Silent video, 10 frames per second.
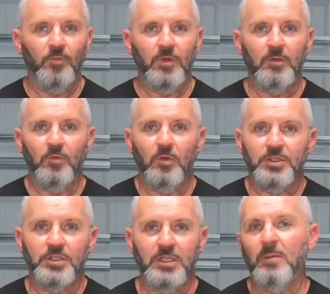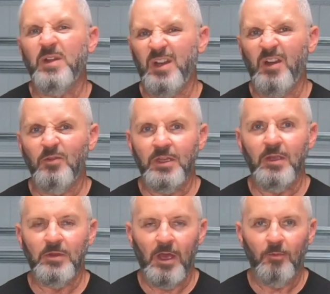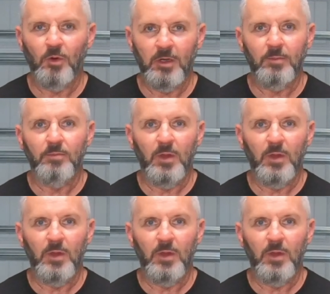fit for just kind of everything without wearing